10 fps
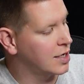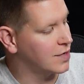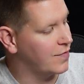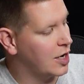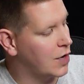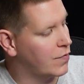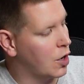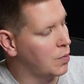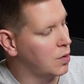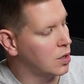It's a very
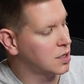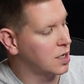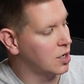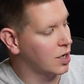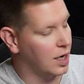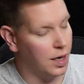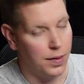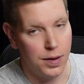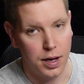robust looking